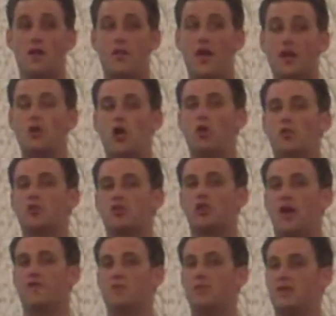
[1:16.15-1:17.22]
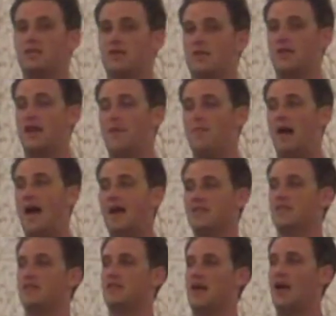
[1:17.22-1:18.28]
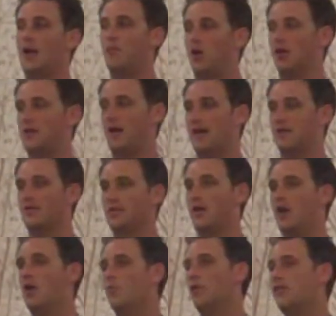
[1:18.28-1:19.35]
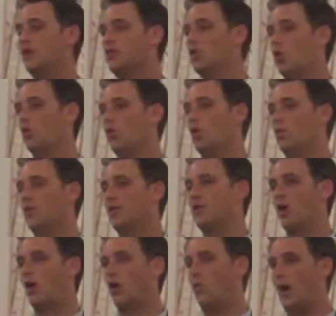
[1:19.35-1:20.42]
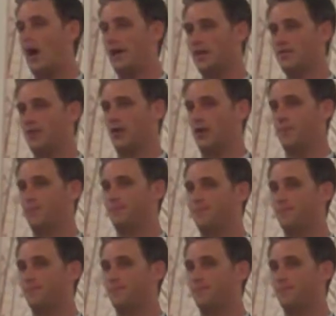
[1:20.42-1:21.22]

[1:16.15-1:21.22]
they know this drives business and it passes the eyeball test, but they don't know what the ROI is on it.